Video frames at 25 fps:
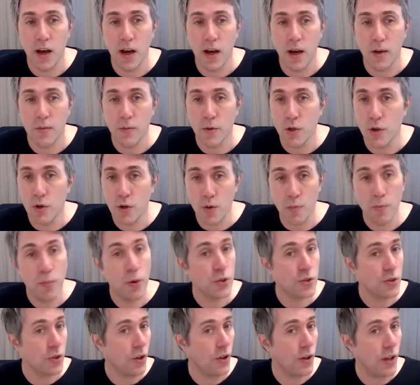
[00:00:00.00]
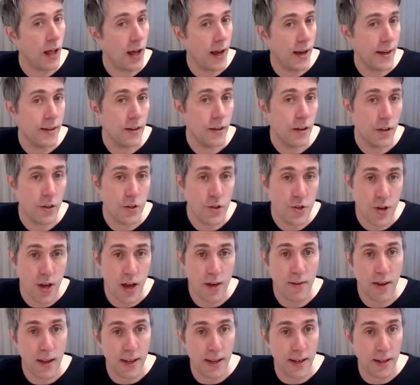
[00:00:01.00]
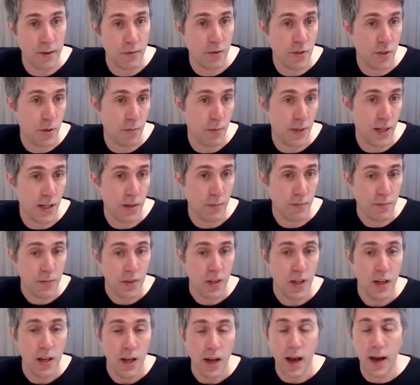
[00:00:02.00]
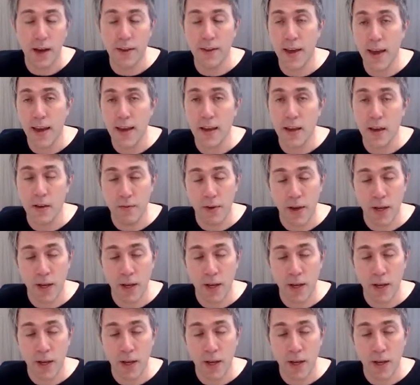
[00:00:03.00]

you can put online and share that link with somebody. And they can